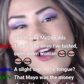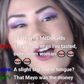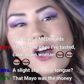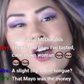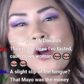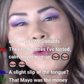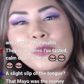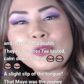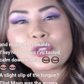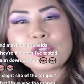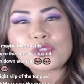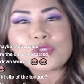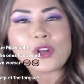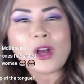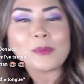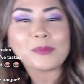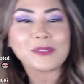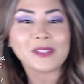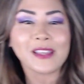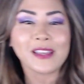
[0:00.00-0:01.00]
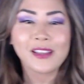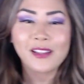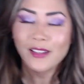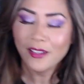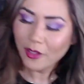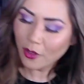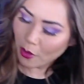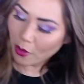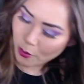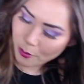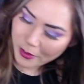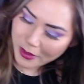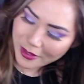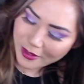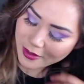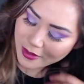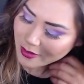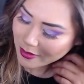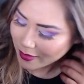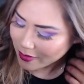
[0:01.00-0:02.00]
Almost dropped it. Oh my
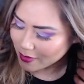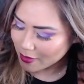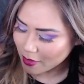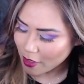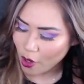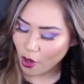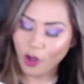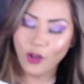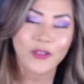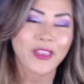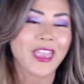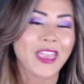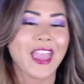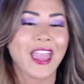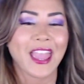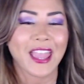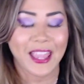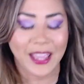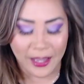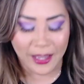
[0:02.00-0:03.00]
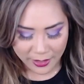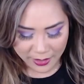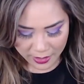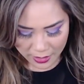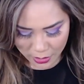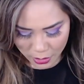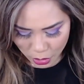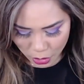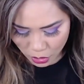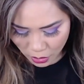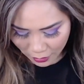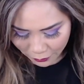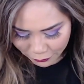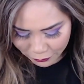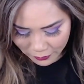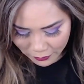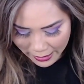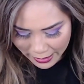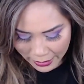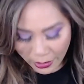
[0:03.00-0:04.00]
goodness. Okay,
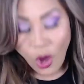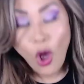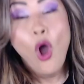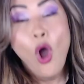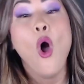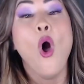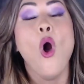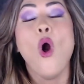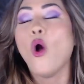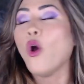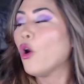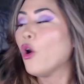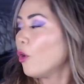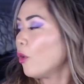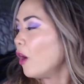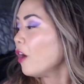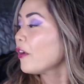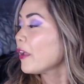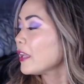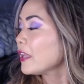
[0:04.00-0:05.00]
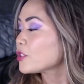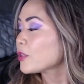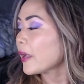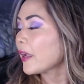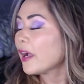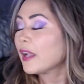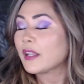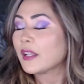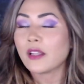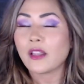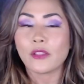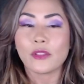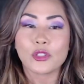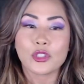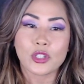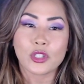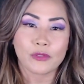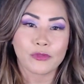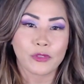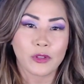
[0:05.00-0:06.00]
Chick-fil-A. Oh, okay, so I got another
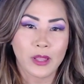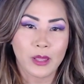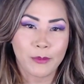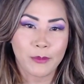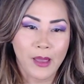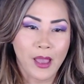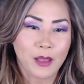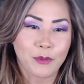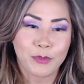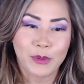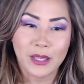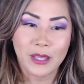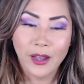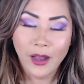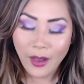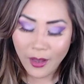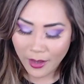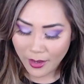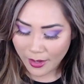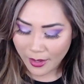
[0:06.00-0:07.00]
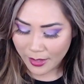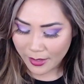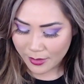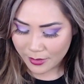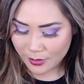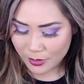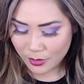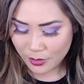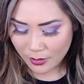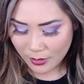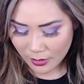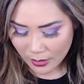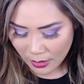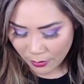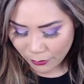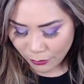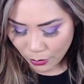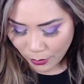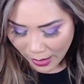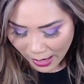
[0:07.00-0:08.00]
Chick-fil-A bag because
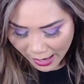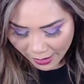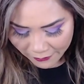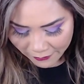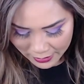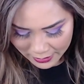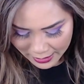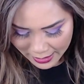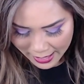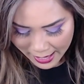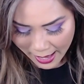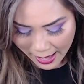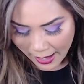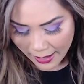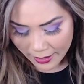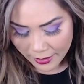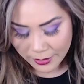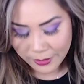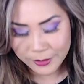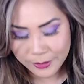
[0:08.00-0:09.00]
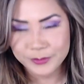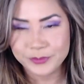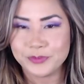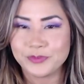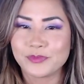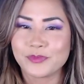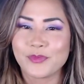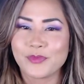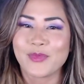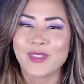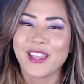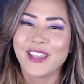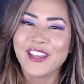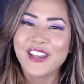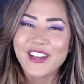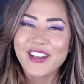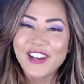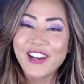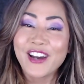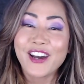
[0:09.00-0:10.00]
if you haven't had,
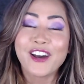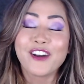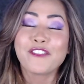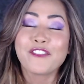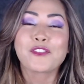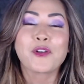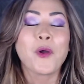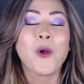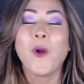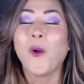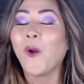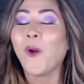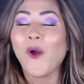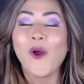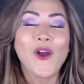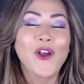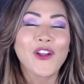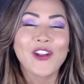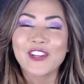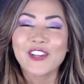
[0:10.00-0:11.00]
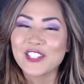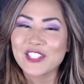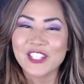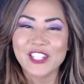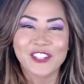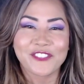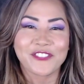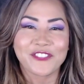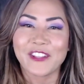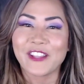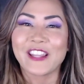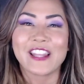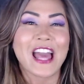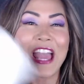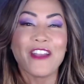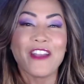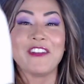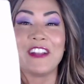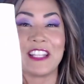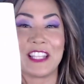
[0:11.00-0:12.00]
of course,
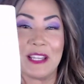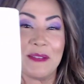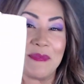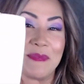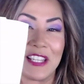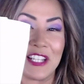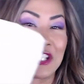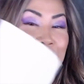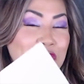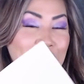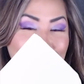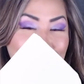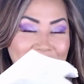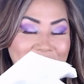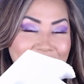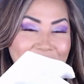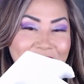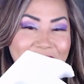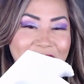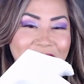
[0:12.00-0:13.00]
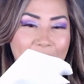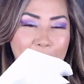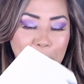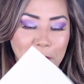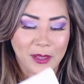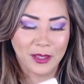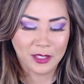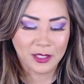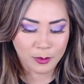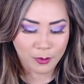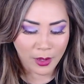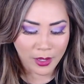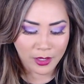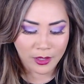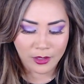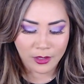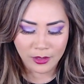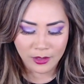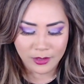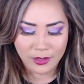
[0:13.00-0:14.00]
Chick-fil-A would give me a shit ton of napkins. My
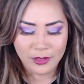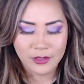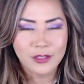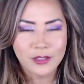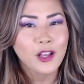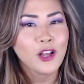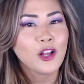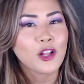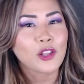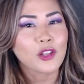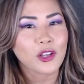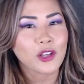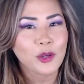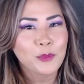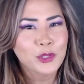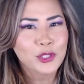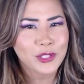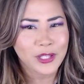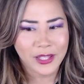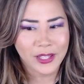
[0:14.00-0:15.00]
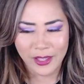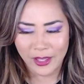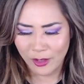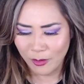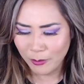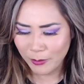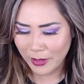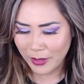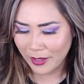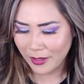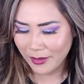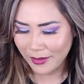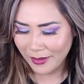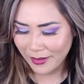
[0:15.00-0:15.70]
goodness. Look how much they gave me.